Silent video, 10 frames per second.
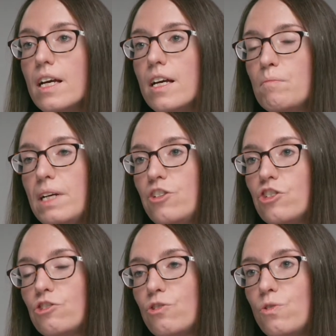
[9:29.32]
In
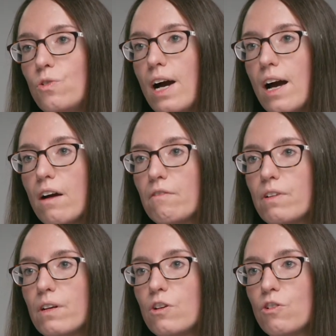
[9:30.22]
patients who
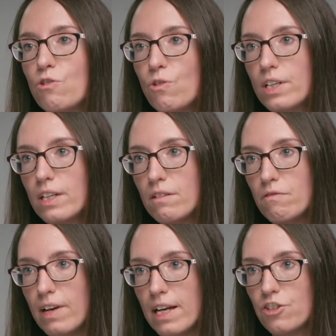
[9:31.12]
have chronic
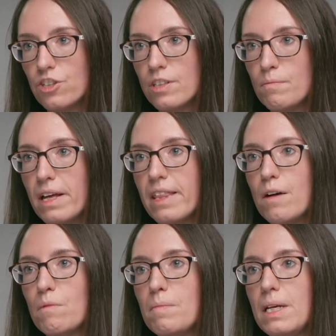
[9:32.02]
infection, and by
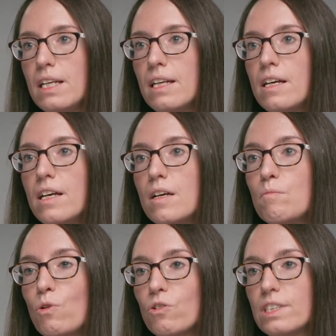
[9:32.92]
that we mean
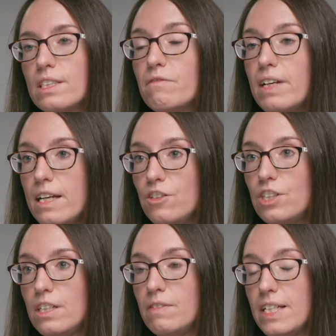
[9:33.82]
positive
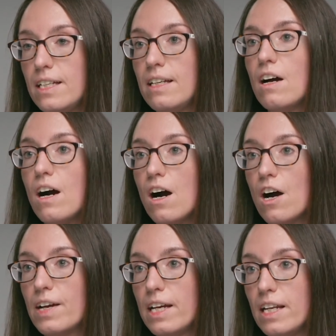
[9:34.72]
HEV
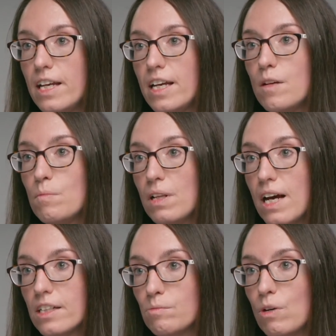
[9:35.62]
RNA in
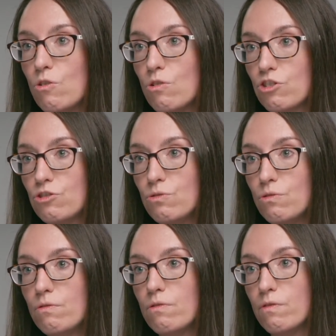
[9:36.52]
plasma or
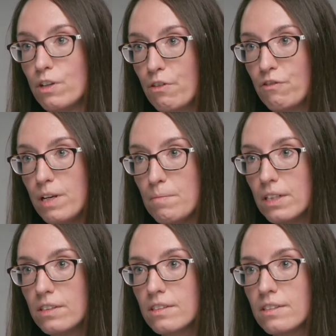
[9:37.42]
stool for 3
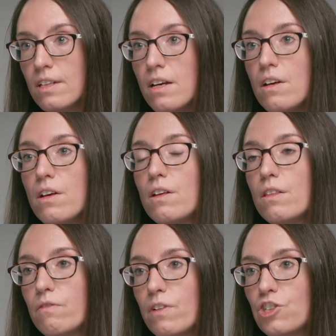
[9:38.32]
months,
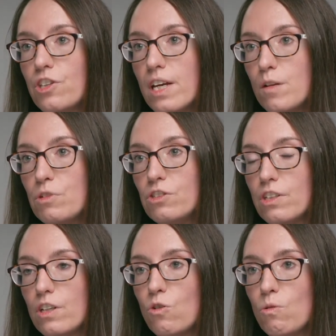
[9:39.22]
the first
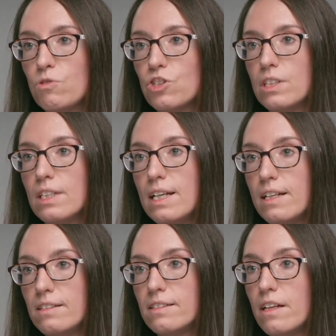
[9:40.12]
therapeutic option
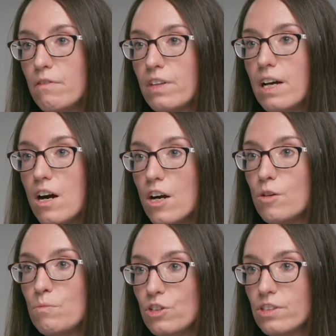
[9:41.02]
is, if they are
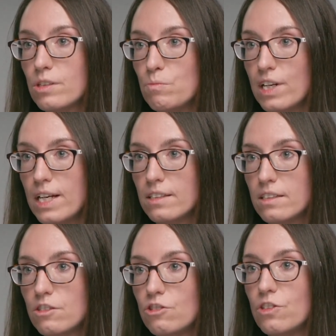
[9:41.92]

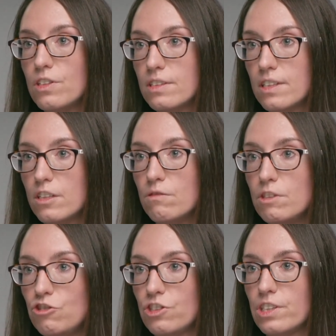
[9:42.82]
immunosuppressed, to consider
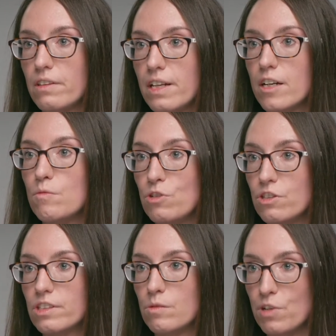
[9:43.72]
reducing their
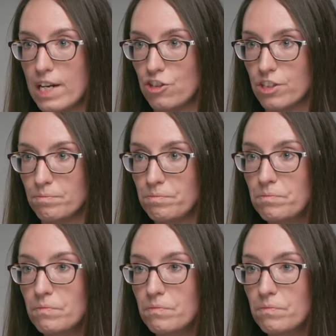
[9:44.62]
immunosuppression.